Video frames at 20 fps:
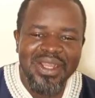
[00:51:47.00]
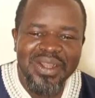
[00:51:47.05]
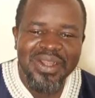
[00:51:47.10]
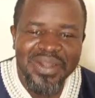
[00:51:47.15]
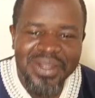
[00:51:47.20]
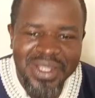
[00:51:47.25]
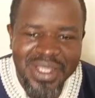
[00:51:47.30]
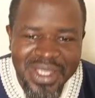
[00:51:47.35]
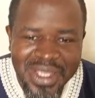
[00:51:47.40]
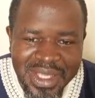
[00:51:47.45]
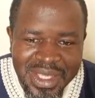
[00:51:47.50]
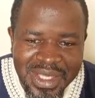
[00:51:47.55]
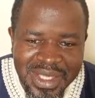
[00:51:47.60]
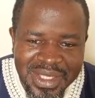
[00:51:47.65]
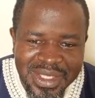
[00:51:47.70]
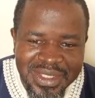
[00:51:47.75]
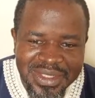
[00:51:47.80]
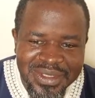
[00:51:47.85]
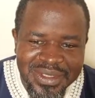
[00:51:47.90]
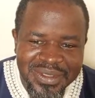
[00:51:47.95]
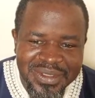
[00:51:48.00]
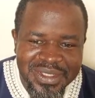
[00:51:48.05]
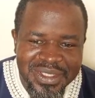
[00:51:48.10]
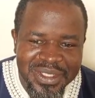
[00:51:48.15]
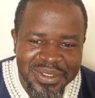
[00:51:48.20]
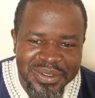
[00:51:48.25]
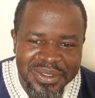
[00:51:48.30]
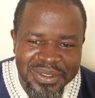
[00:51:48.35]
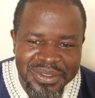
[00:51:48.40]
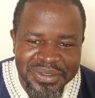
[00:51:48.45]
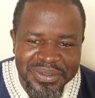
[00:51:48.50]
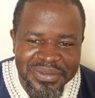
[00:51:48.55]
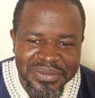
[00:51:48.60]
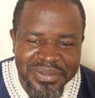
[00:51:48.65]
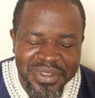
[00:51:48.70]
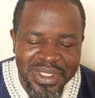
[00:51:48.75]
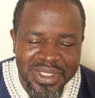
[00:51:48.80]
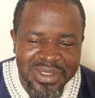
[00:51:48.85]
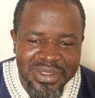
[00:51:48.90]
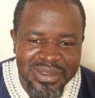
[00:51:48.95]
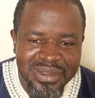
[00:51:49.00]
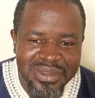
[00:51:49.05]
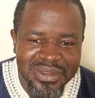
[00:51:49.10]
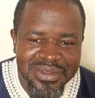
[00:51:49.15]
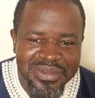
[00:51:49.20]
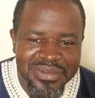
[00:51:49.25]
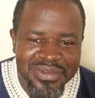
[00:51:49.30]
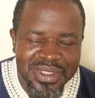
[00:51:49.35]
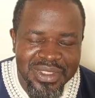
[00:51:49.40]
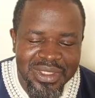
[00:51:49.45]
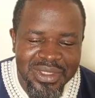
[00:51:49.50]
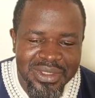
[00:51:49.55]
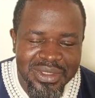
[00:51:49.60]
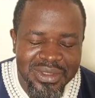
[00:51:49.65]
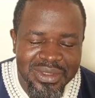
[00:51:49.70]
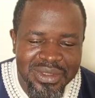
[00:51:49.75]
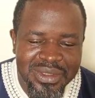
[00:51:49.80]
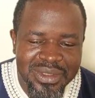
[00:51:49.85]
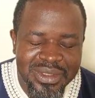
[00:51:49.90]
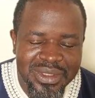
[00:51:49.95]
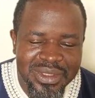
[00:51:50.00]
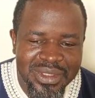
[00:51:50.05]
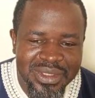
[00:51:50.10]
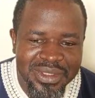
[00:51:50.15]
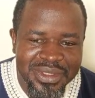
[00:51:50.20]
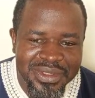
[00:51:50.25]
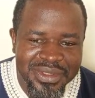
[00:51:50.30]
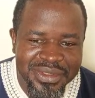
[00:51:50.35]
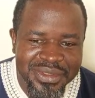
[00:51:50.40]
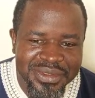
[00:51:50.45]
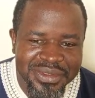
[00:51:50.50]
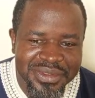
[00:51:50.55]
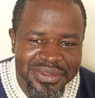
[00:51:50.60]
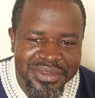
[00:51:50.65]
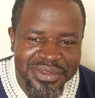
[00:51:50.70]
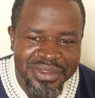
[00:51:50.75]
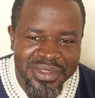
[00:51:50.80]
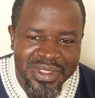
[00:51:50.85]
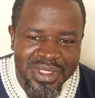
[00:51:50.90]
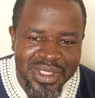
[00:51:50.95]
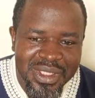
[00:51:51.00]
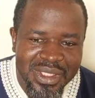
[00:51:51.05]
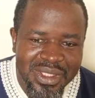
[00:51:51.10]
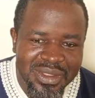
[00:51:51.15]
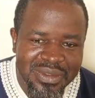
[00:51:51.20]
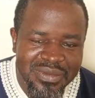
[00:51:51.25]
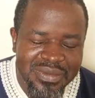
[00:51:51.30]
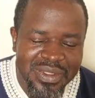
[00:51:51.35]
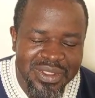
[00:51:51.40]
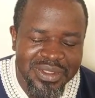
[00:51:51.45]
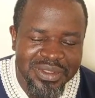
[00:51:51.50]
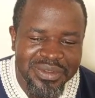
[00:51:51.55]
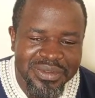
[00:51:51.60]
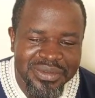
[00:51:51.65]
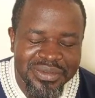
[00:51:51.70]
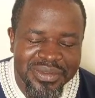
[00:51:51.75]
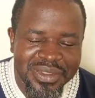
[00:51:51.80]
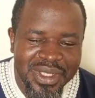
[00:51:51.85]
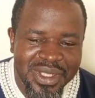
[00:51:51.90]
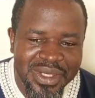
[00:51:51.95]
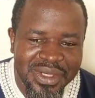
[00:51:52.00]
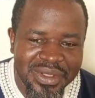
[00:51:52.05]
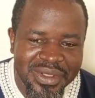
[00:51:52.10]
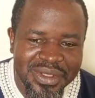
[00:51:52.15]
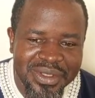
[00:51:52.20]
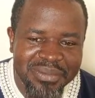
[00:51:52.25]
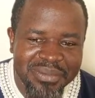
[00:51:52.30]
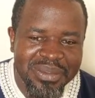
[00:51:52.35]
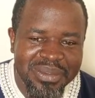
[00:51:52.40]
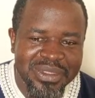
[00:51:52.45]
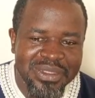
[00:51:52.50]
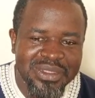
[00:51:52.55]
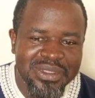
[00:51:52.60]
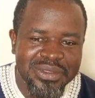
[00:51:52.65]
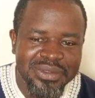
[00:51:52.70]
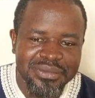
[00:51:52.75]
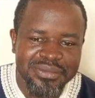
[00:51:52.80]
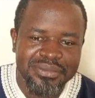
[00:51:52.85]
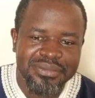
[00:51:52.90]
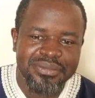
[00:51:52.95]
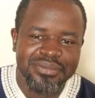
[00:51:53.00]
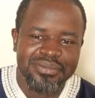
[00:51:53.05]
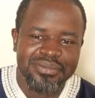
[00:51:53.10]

Okay, so that is very good, very good, very good. Any other person?